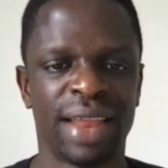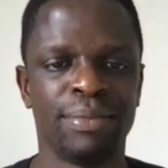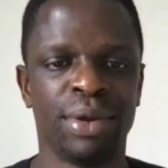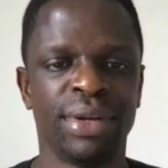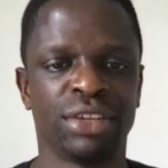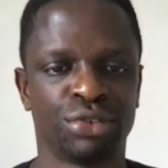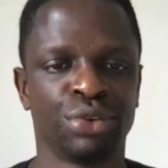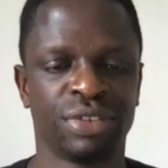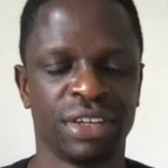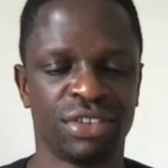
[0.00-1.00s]
Liberian
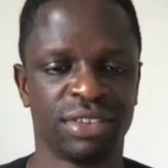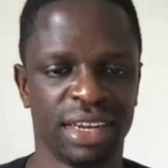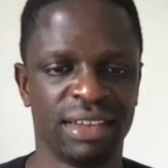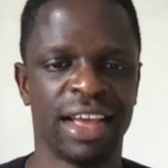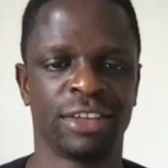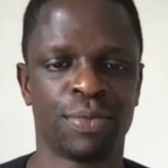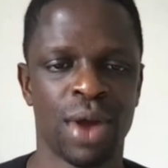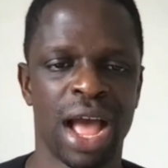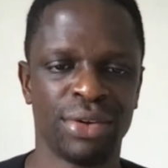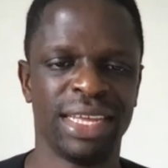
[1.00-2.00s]
associations in the
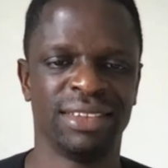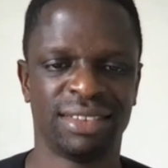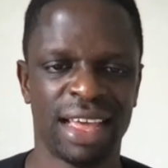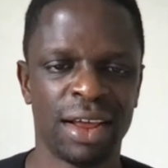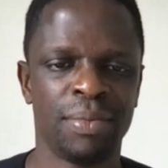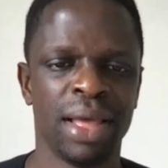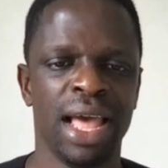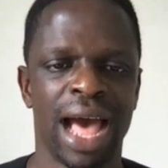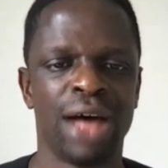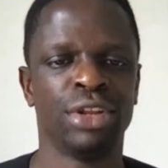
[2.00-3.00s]
diaspora, how they are set up,
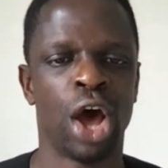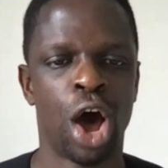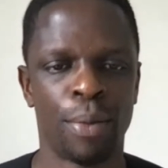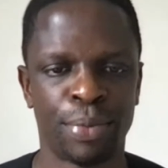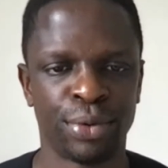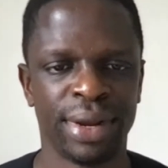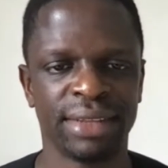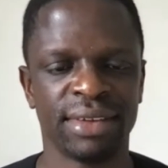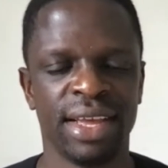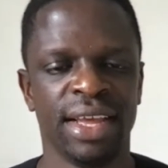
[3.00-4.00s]
how they
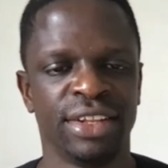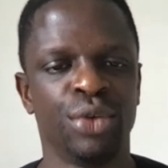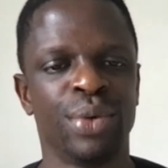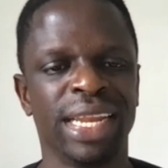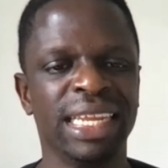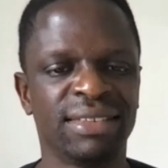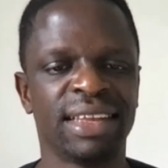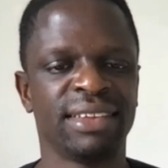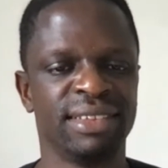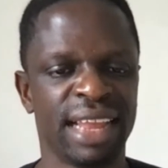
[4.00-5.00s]
operate, the
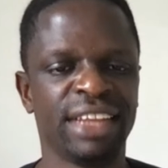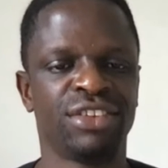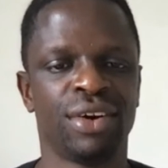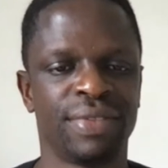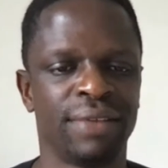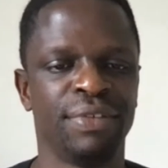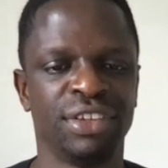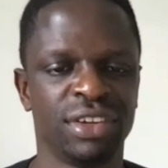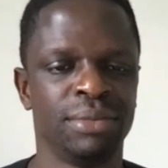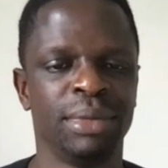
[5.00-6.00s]
realistic nature of their
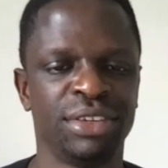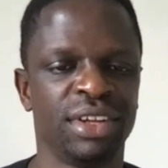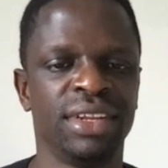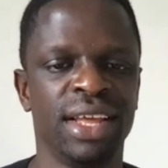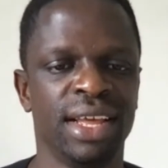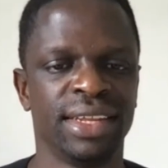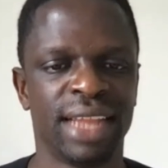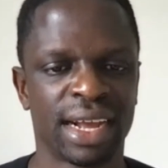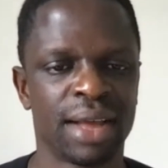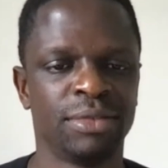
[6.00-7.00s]
vision and mission
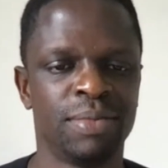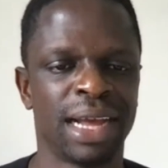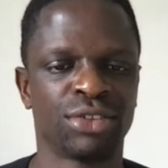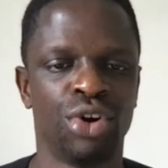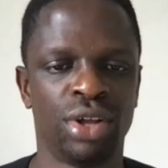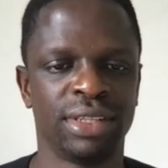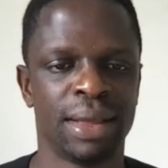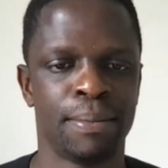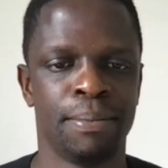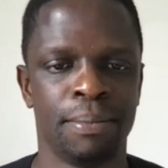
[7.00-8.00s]
that comes back to haunt them.